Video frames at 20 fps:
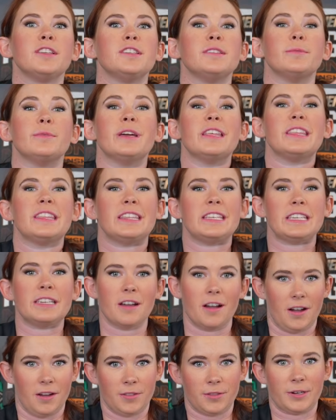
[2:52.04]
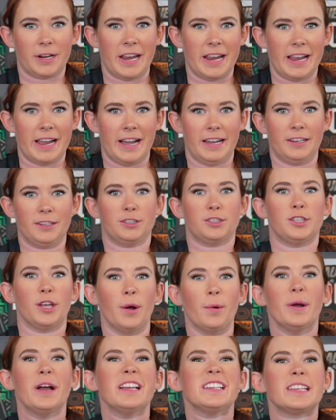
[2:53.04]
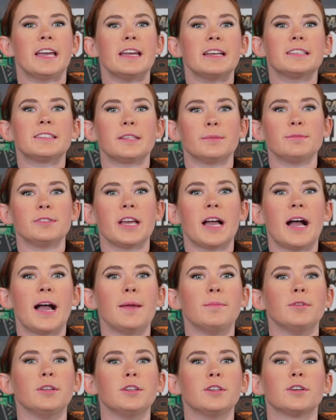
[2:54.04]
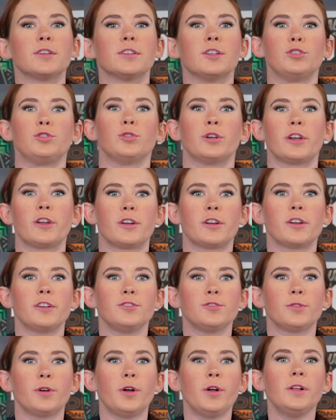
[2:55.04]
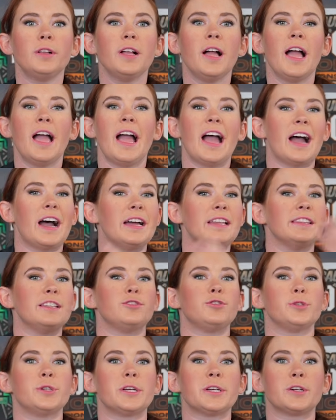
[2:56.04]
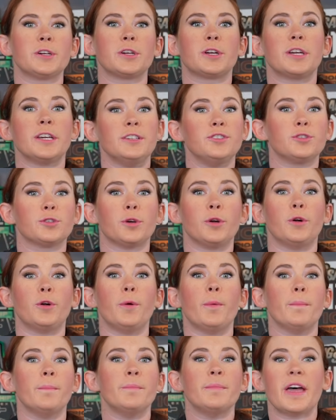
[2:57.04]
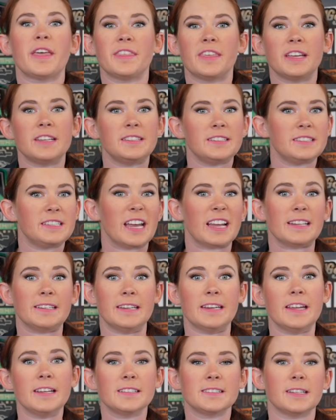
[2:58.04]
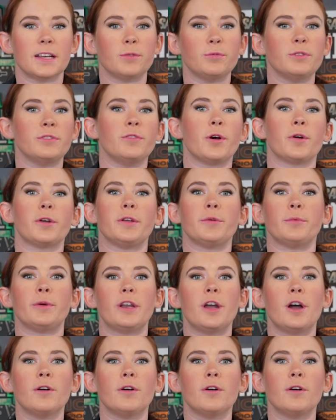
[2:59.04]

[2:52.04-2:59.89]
with the other hand. So take some time to learn the trigger control and the trigger control methods, techniques that we've already went